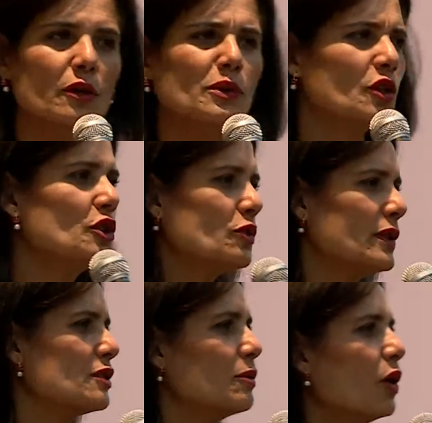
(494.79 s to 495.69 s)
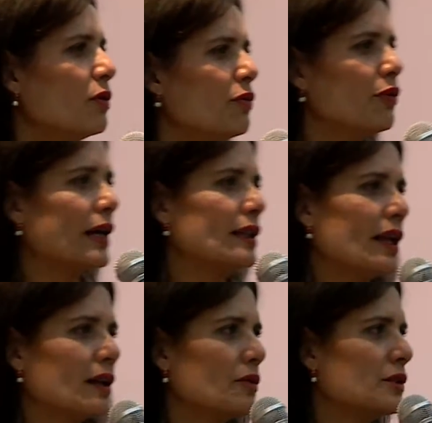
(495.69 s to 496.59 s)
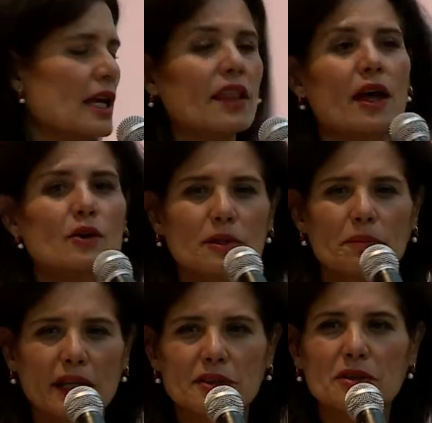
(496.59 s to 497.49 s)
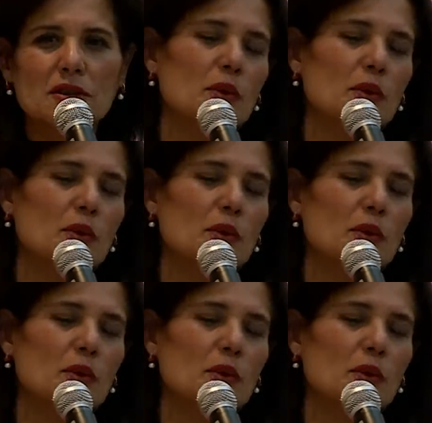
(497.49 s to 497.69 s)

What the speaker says: It was going to be a small fund, like of 10,000 pesos.